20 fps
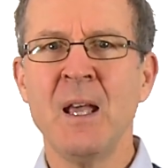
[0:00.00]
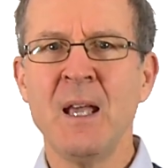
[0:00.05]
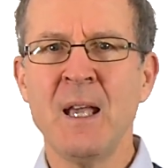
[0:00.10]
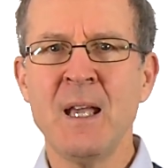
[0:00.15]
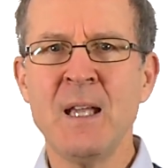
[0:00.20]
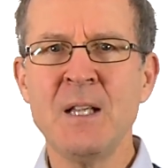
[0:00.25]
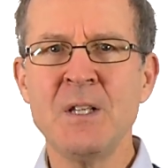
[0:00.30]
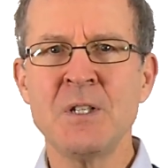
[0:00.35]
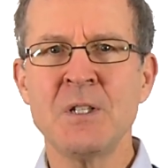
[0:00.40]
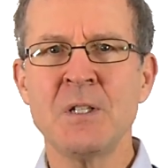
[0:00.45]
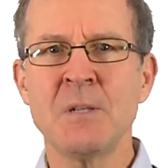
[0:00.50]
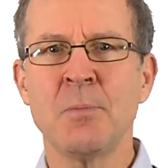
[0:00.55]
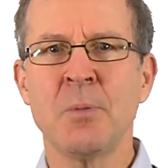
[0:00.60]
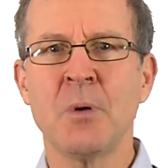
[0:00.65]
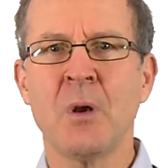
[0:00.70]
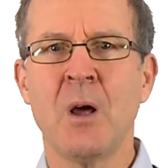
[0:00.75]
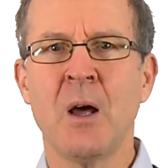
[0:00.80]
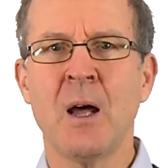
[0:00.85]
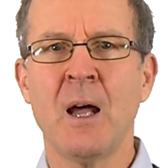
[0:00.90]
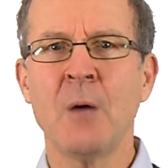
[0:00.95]
Each
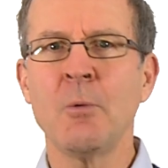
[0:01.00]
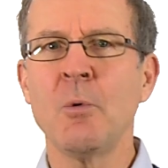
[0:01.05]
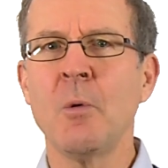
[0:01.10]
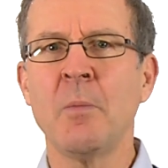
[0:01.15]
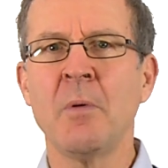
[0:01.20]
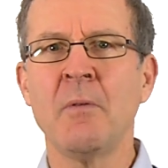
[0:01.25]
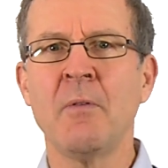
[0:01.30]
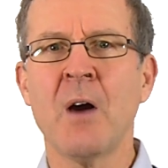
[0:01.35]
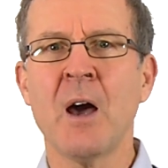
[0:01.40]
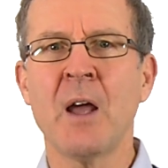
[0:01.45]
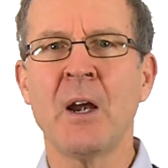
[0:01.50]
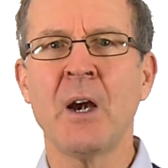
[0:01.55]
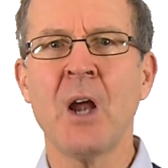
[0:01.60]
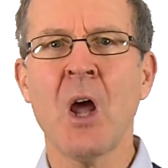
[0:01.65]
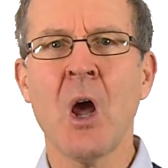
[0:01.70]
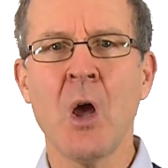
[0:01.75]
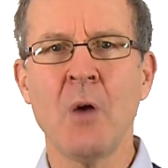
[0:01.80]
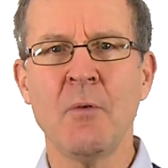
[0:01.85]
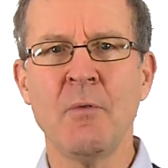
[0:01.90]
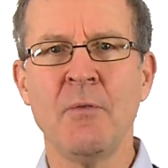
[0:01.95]
supplier will provide an
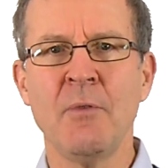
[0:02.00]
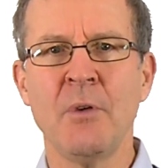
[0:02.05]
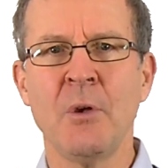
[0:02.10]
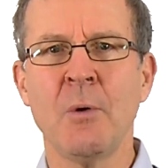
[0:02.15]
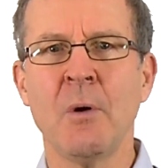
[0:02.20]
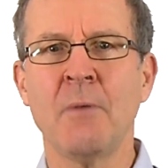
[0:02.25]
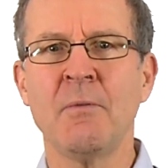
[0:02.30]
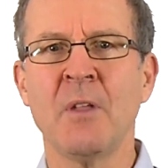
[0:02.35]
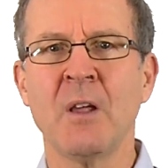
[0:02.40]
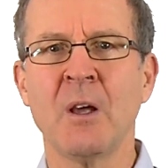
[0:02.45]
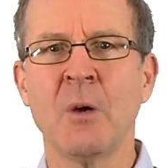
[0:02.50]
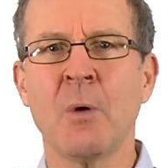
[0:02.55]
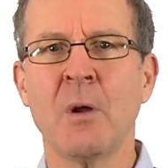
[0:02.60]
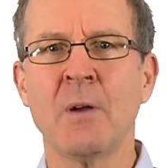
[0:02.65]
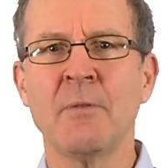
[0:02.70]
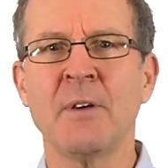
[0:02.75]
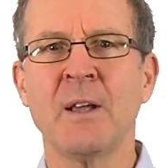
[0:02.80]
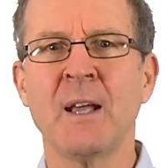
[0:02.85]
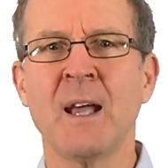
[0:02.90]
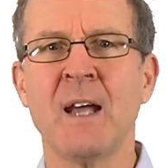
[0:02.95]
overview of their
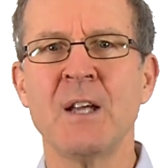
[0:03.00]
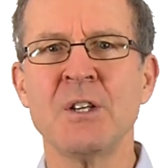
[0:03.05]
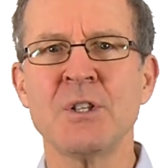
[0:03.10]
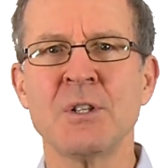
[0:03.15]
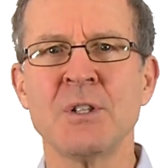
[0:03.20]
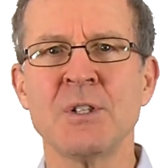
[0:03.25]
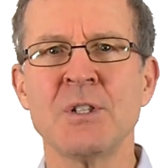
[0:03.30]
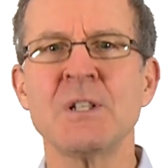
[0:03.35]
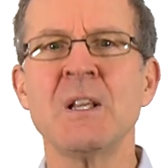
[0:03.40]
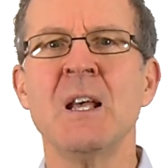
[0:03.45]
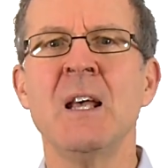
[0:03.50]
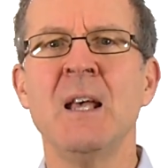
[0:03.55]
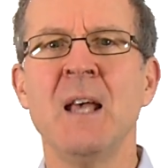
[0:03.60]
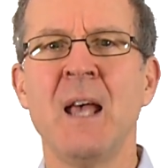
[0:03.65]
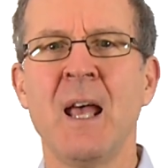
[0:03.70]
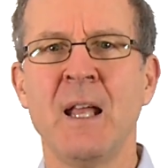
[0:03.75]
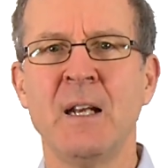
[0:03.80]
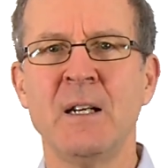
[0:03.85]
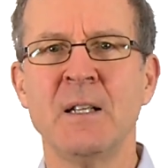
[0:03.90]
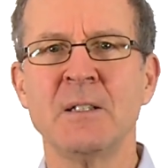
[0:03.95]
qualifications
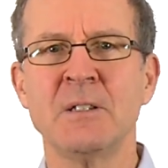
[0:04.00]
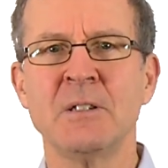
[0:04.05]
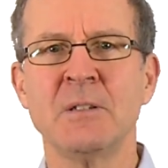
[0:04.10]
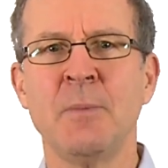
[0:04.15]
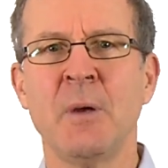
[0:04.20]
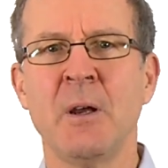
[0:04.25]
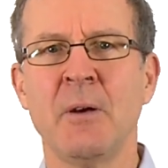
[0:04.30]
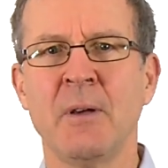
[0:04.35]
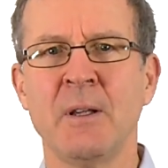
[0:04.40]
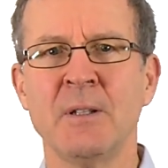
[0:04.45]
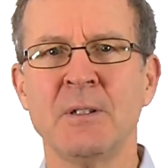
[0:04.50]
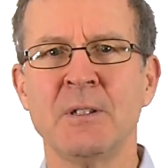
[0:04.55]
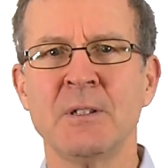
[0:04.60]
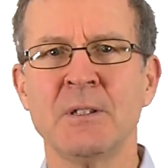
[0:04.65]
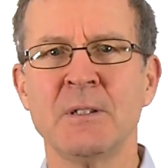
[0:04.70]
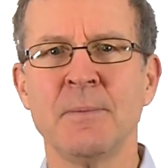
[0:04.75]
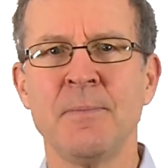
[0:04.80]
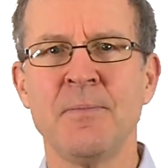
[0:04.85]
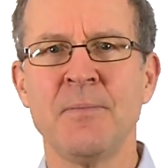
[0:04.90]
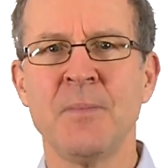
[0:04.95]
and experience.